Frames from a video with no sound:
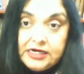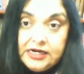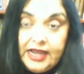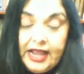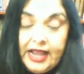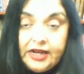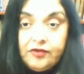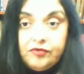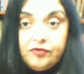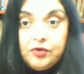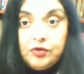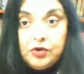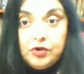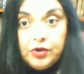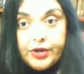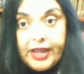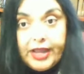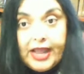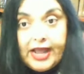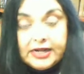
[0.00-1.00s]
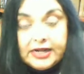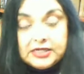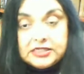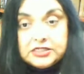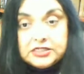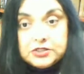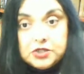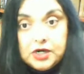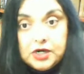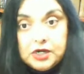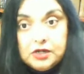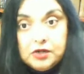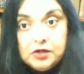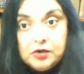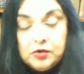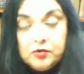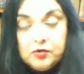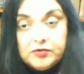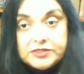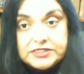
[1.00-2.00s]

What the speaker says: And if you look at the struggle over